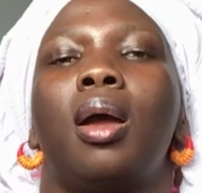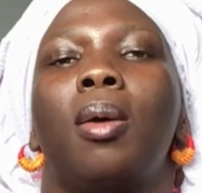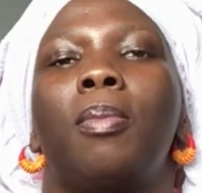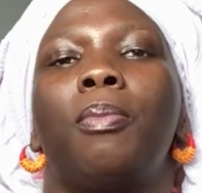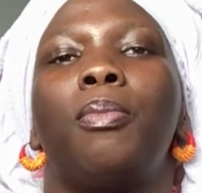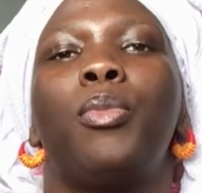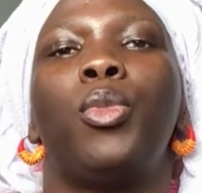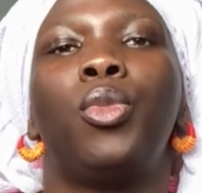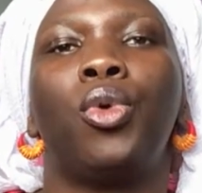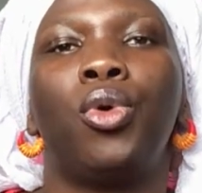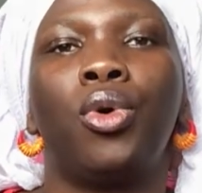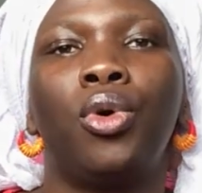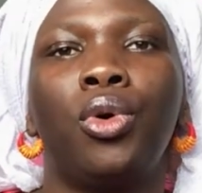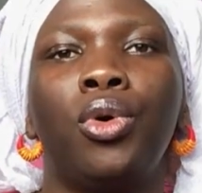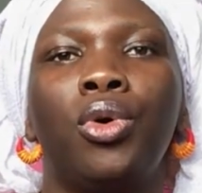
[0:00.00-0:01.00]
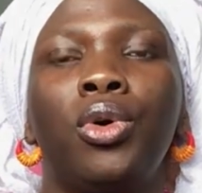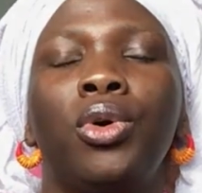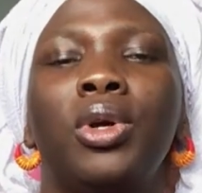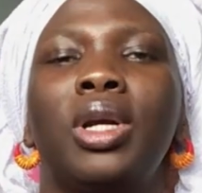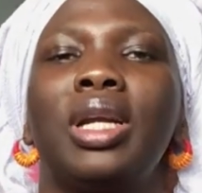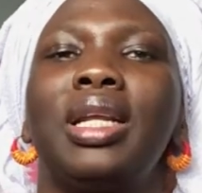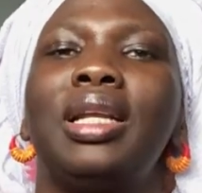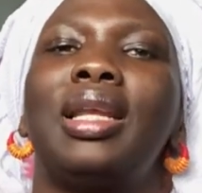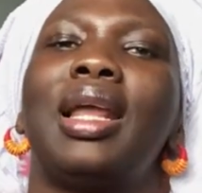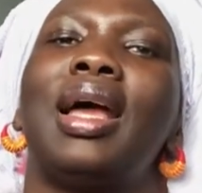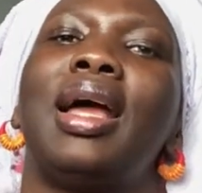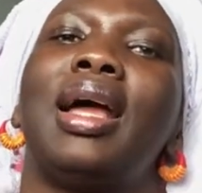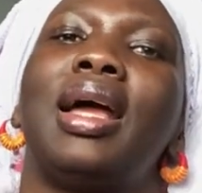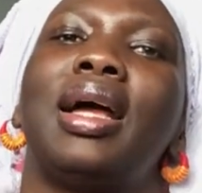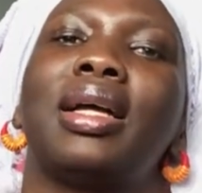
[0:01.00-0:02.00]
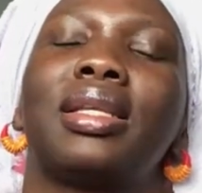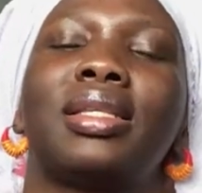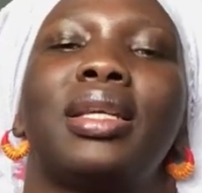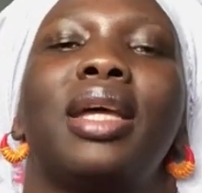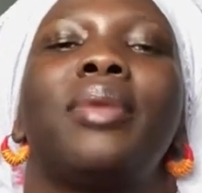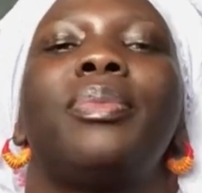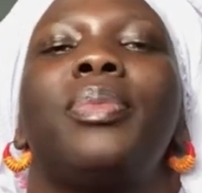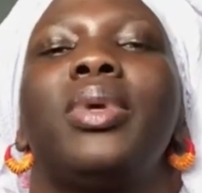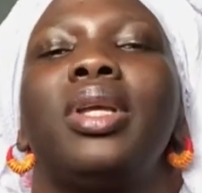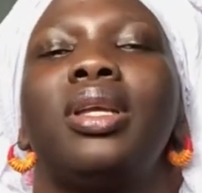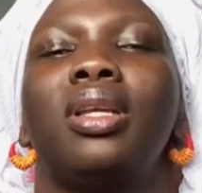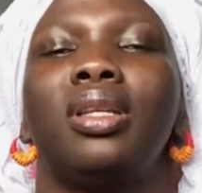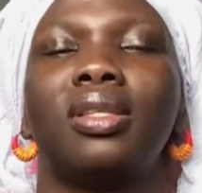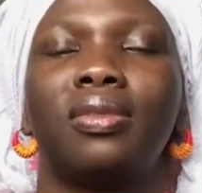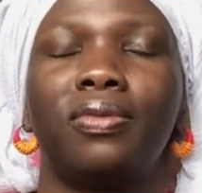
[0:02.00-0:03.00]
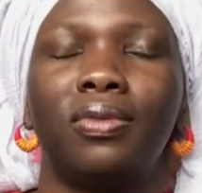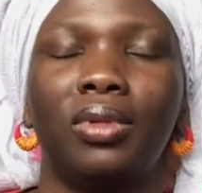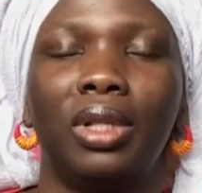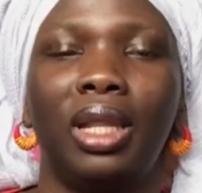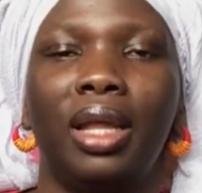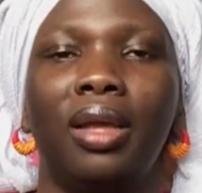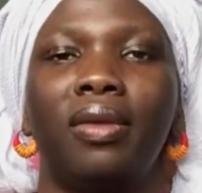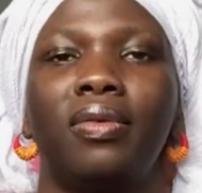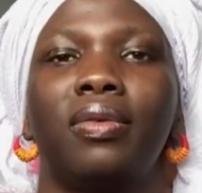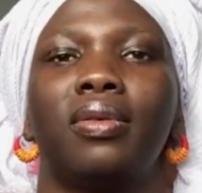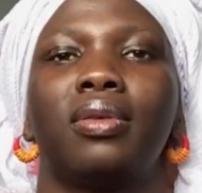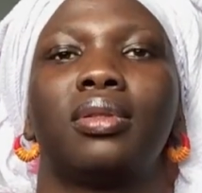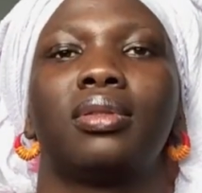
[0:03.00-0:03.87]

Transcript: more relaxed and peaceful life.